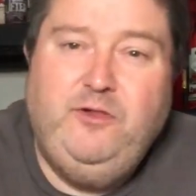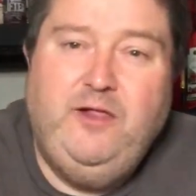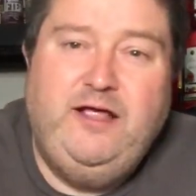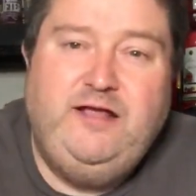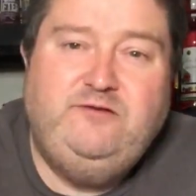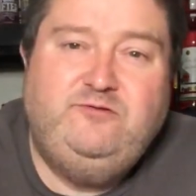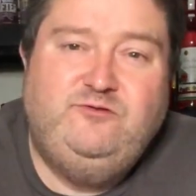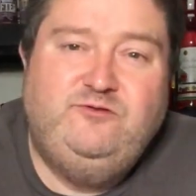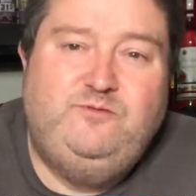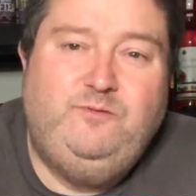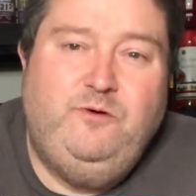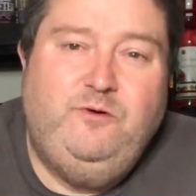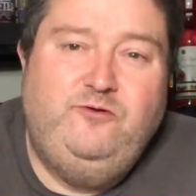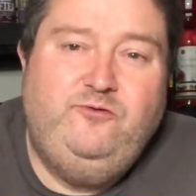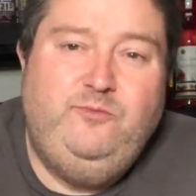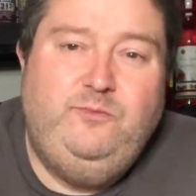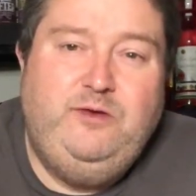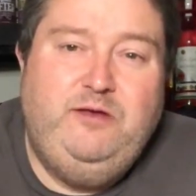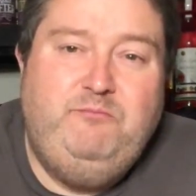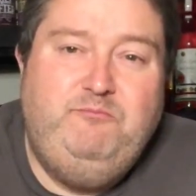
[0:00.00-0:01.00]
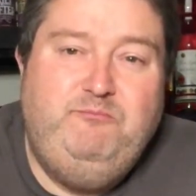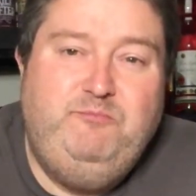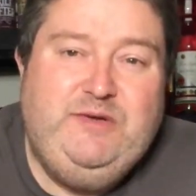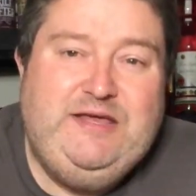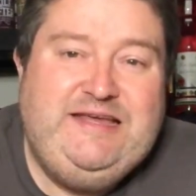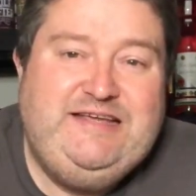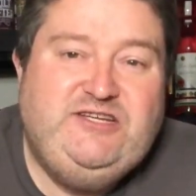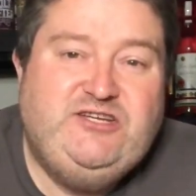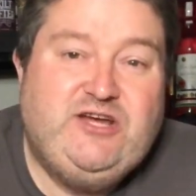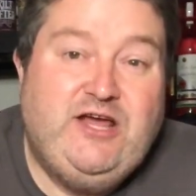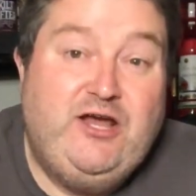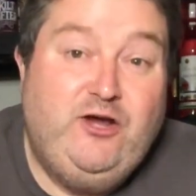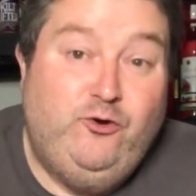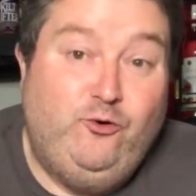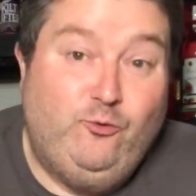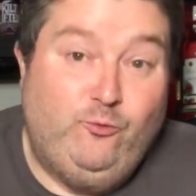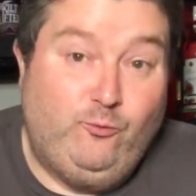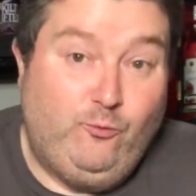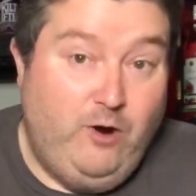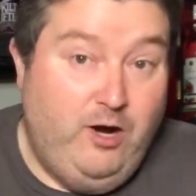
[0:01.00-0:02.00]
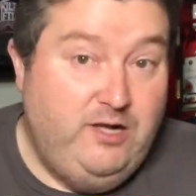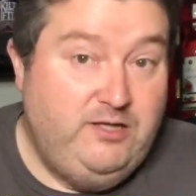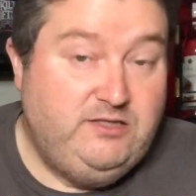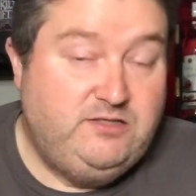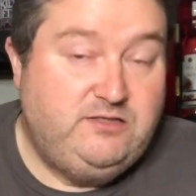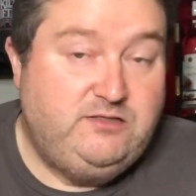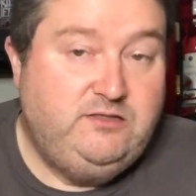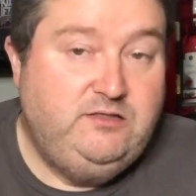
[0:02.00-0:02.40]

place was supposed to be B J Grunts.